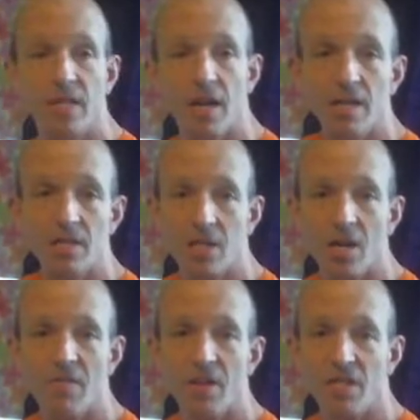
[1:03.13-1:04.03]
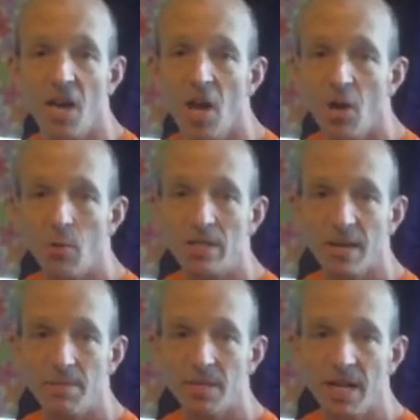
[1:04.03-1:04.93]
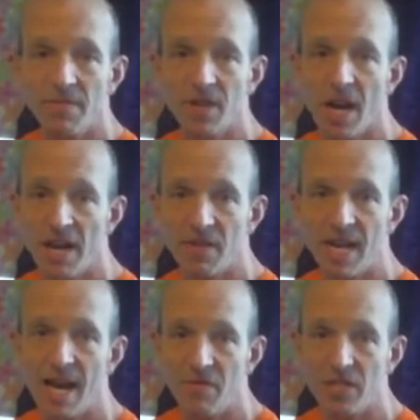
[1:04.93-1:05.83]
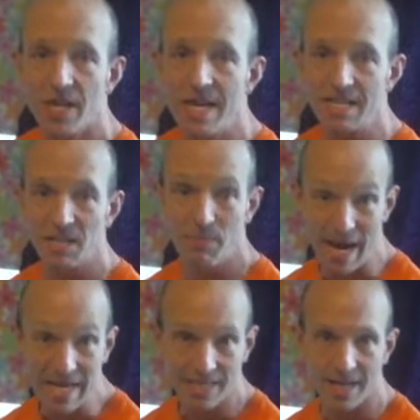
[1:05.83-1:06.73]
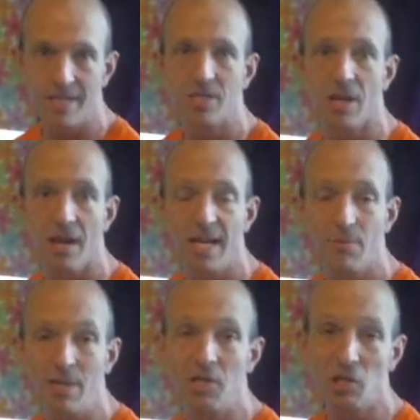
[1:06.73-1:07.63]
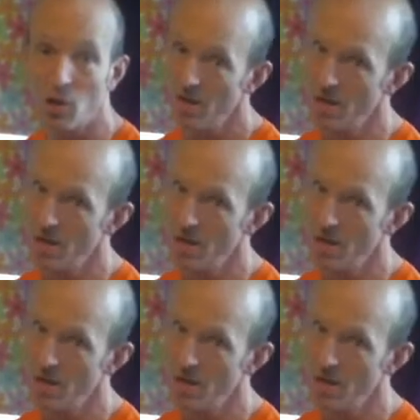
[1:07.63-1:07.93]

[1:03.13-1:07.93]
hard surface, with some kind of cavity, space inside, which is